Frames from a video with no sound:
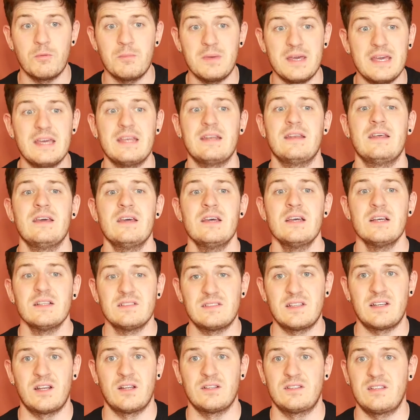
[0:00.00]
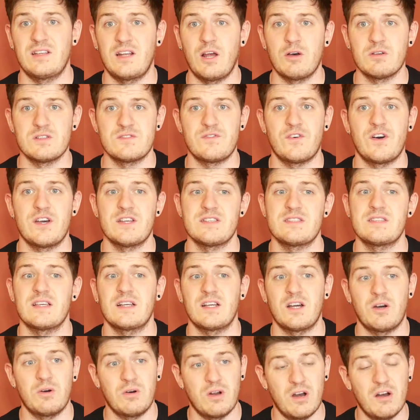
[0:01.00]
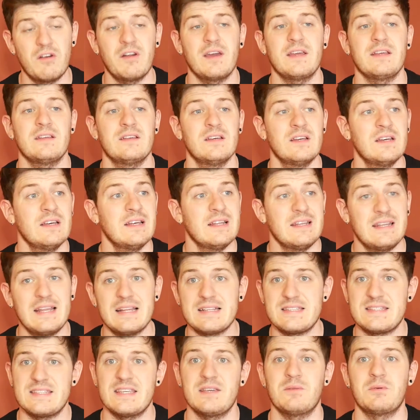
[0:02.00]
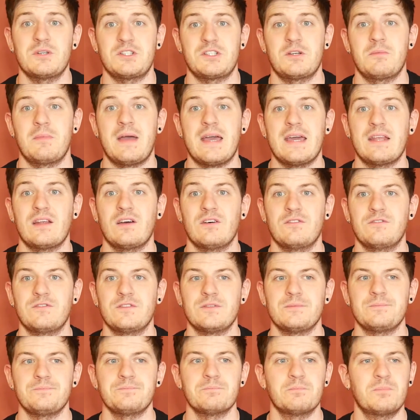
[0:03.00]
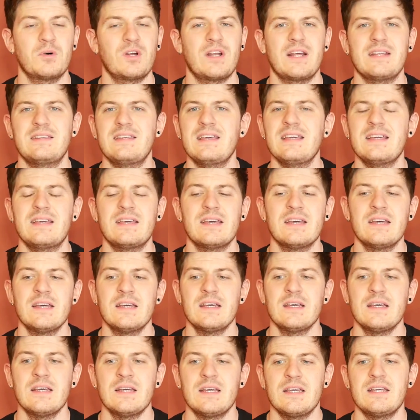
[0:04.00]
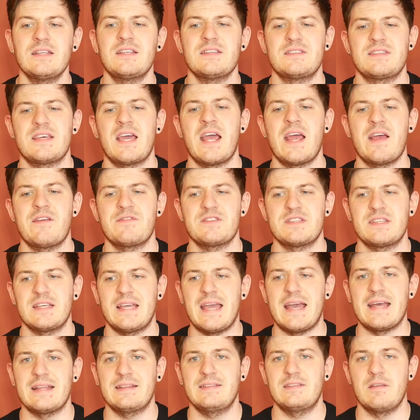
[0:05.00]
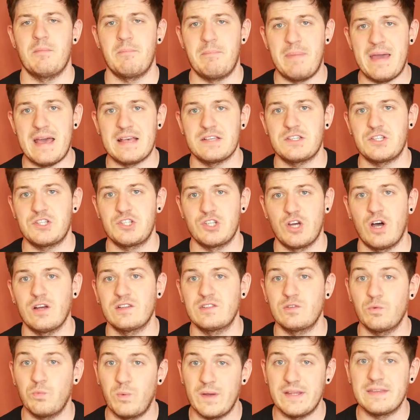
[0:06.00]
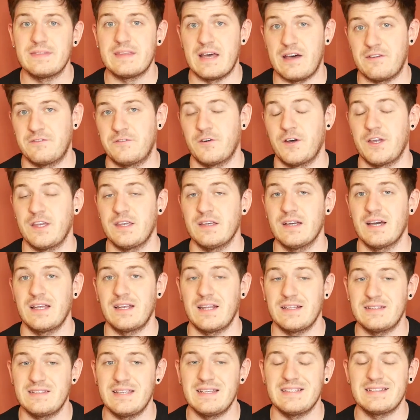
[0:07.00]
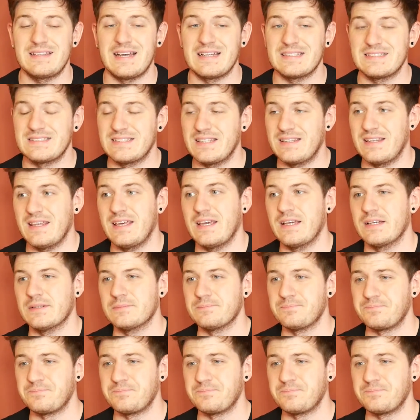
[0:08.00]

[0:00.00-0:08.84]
him in to those fights and go, all right, let's see what you're made of. But I think he deserves to get the best shot to win that fight, and I think that's the thing.